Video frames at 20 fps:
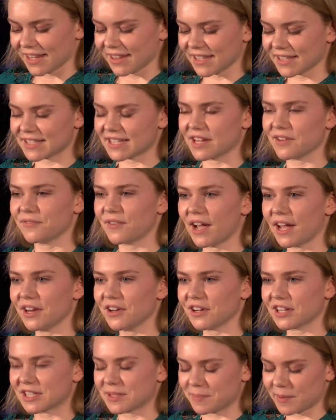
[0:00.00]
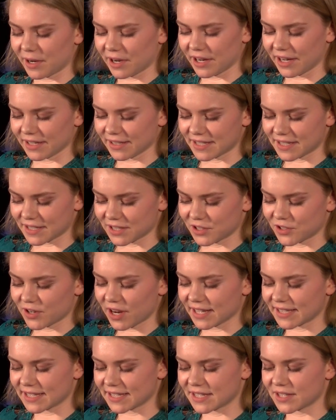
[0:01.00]
The St. Viator experience
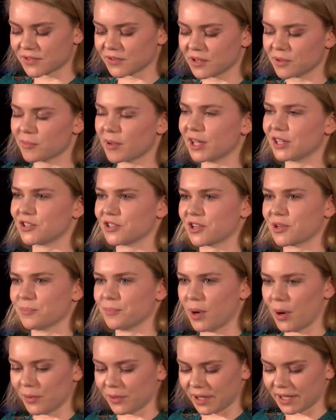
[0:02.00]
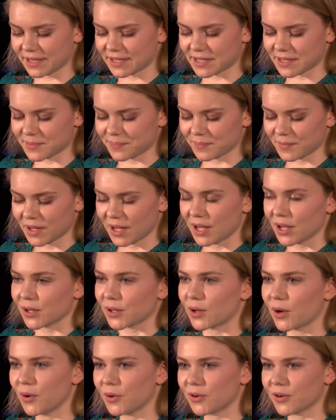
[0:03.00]
stresses three major components:
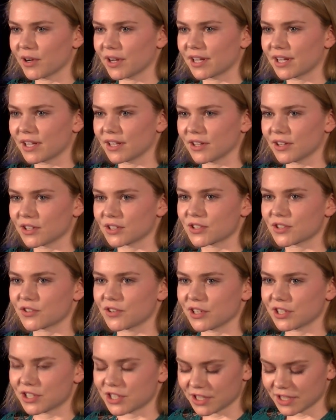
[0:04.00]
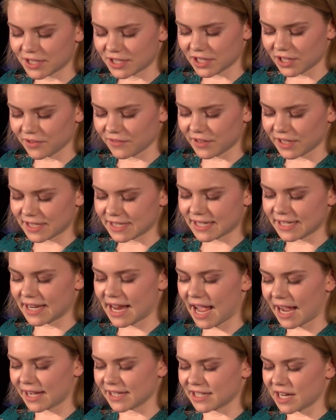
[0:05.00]
co-curriculars, Christian service,
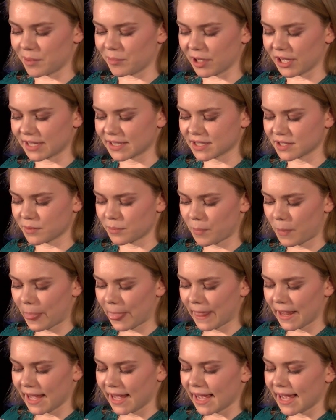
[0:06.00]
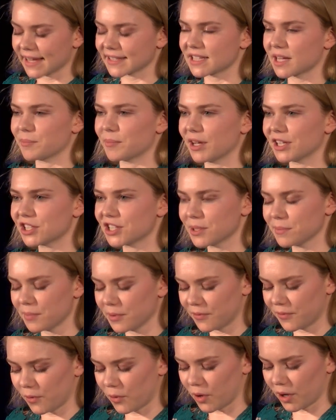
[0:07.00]
and academics. As I
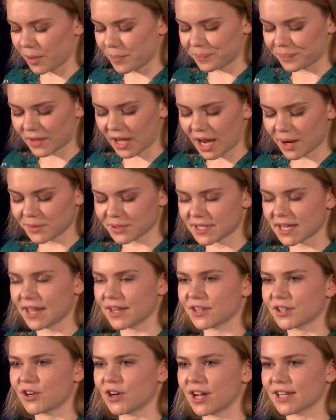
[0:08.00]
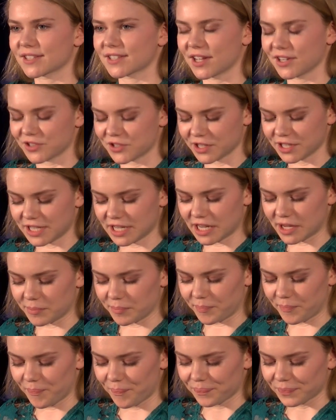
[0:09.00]
mentioned before, I was on the cross-country team,
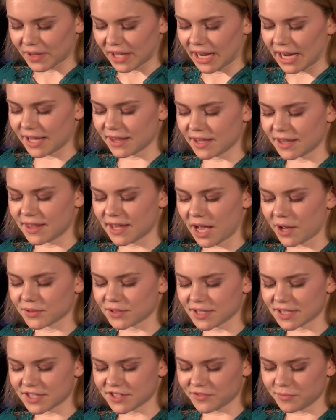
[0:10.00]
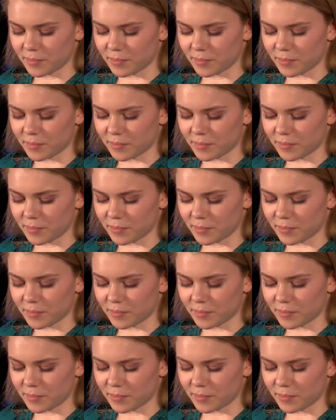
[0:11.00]
and the thousands